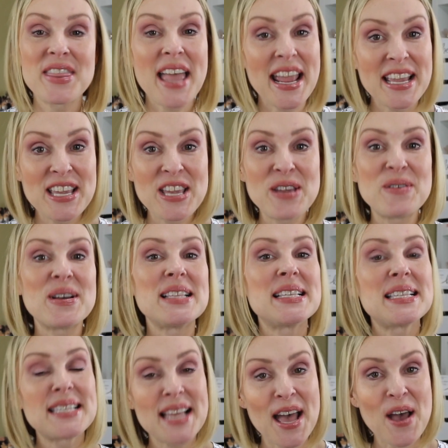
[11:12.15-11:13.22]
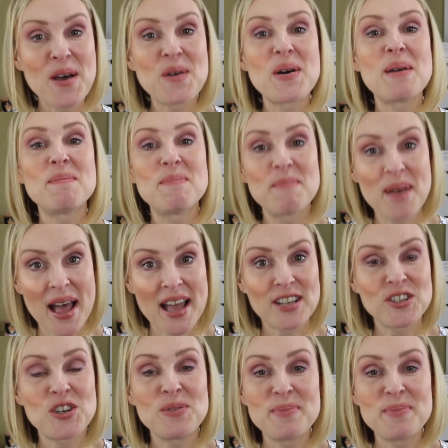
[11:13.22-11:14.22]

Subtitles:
Thank you so much.